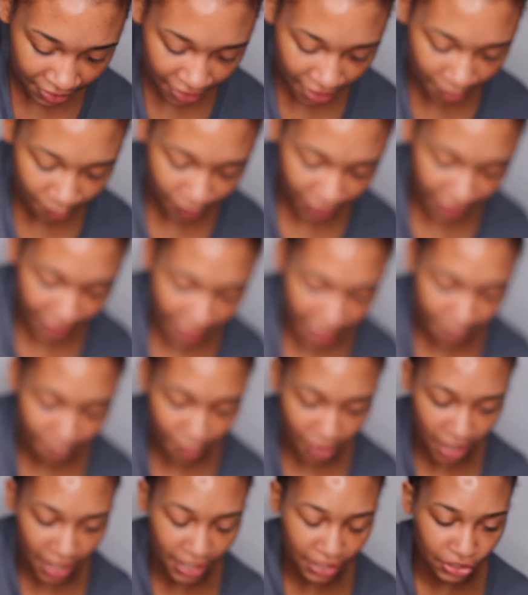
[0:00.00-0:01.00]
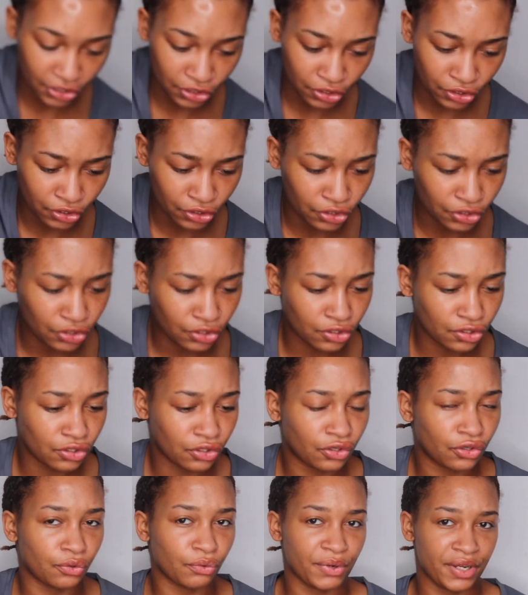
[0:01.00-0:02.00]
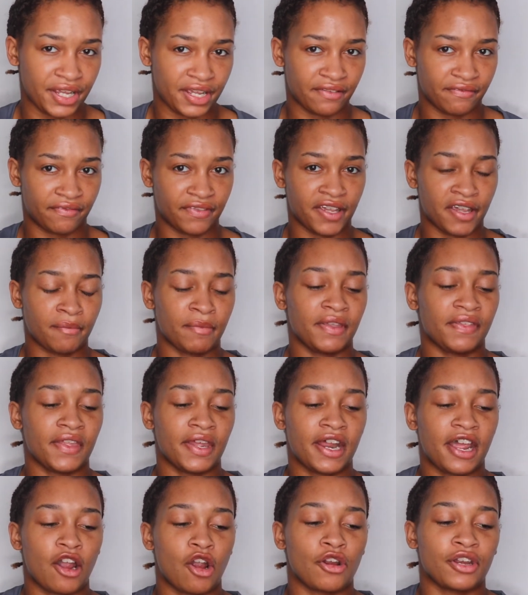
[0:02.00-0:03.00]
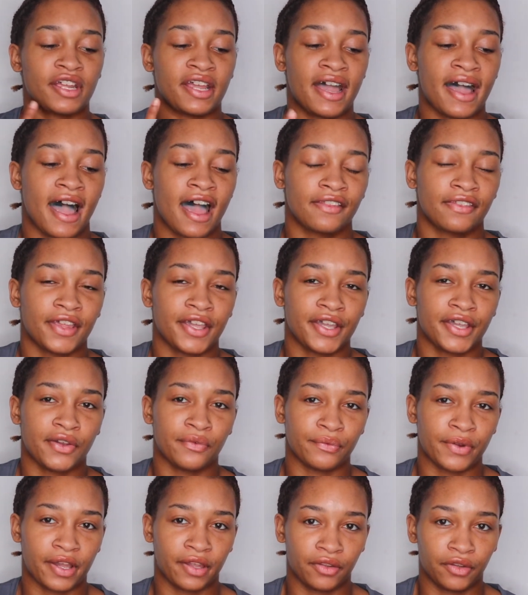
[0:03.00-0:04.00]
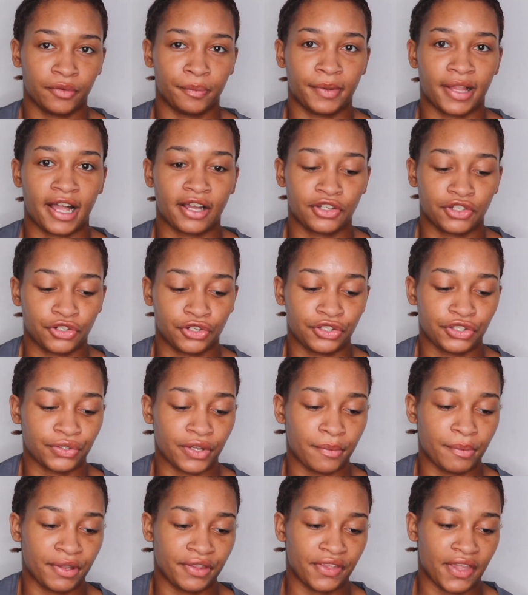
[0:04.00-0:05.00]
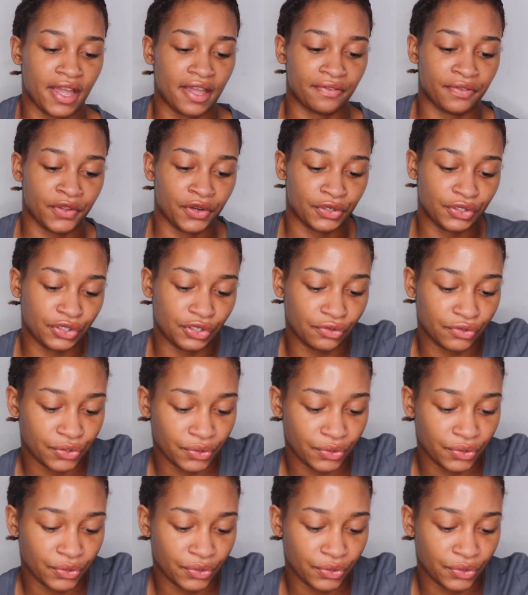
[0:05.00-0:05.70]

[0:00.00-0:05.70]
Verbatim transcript: did I buy? I bought three of them and then I already had like a regular black shirt so I put that in there too.